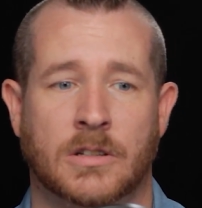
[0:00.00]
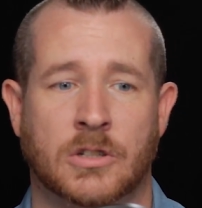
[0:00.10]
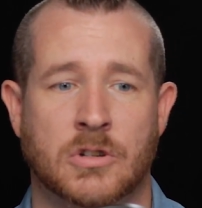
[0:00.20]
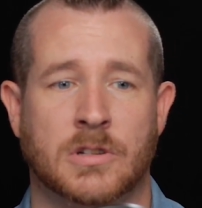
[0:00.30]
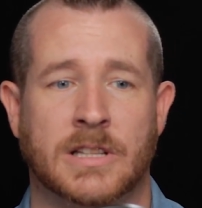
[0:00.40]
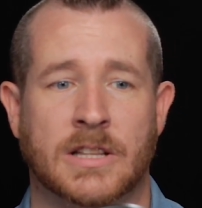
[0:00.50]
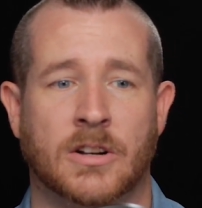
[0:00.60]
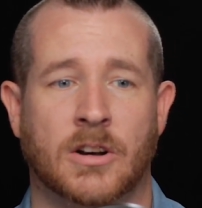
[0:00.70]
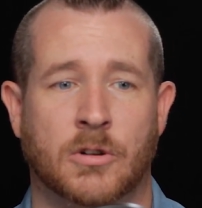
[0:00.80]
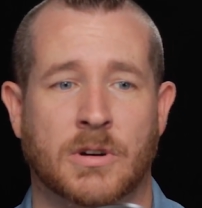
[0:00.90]
usually
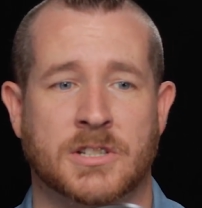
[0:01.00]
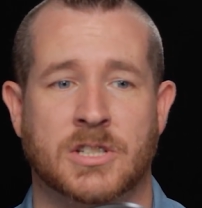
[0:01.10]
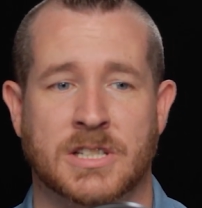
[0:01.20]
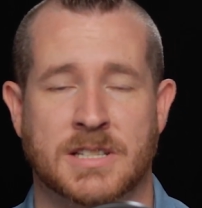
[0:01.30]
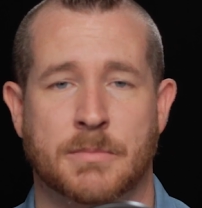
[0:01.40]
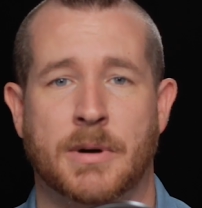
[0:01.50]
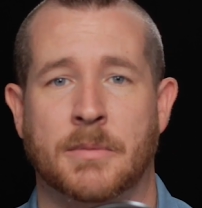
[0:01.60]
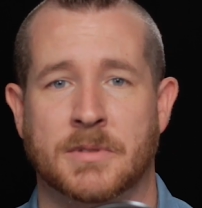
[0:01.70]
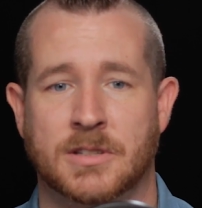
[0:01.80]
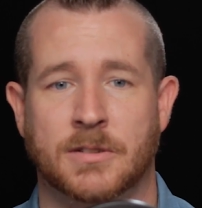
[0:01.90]
there are questions that
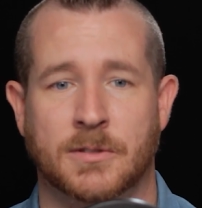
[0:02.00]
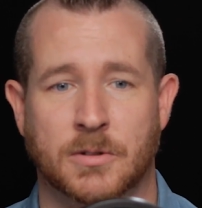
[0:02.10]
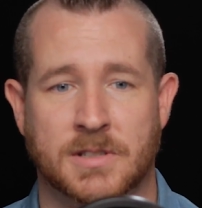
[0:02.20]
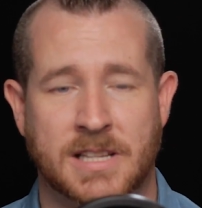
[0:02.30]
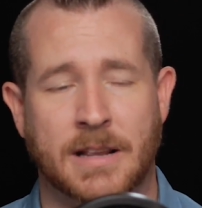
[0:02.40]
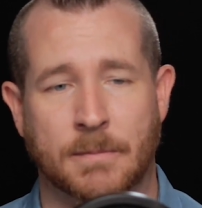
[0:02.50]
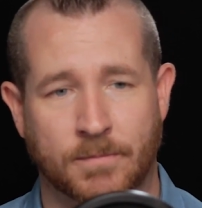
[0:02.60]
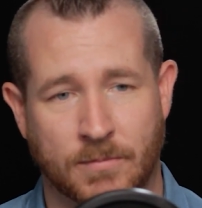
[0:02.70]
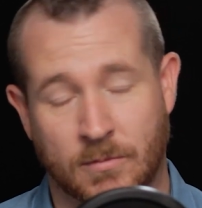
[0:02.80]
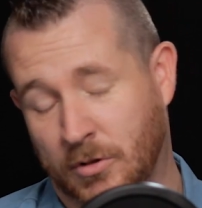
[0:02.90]
pop into the viewer's head.
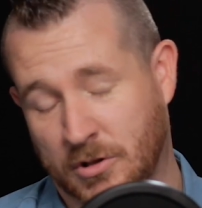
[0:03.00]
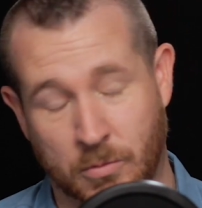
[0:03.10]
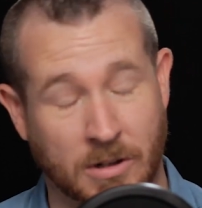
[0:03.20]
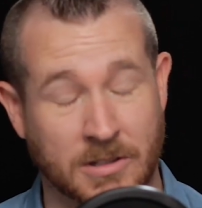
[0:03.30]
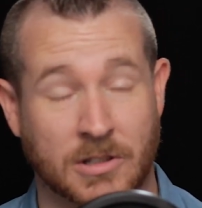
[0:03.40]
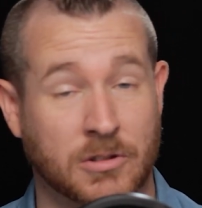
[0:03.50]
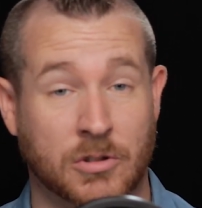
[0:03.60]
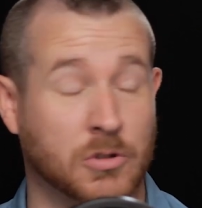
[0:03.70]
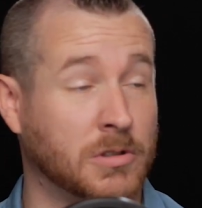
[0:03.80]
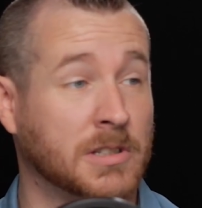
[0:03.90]
First one's
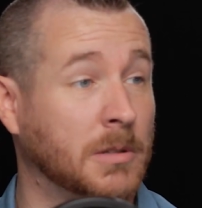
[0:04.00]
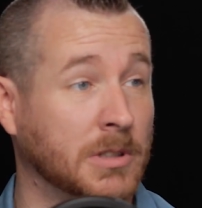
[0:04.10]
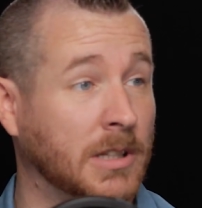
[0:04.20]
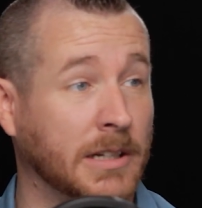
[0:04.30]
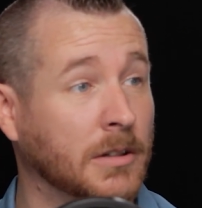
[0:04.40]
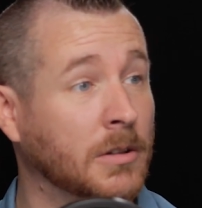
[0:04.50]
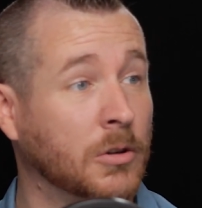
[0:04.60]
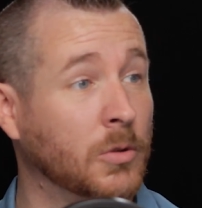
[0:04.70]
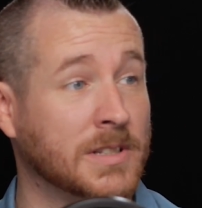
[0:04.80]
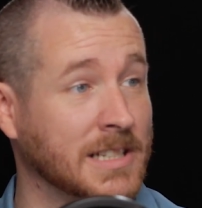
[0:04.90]
usually something like,
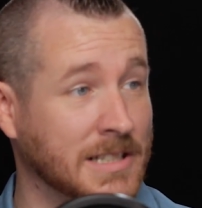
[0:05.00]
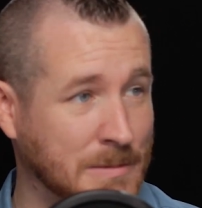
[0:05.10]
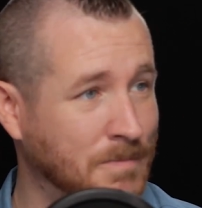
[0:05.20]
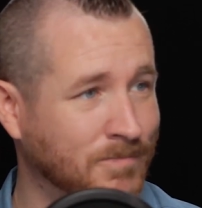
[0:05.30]
who is this?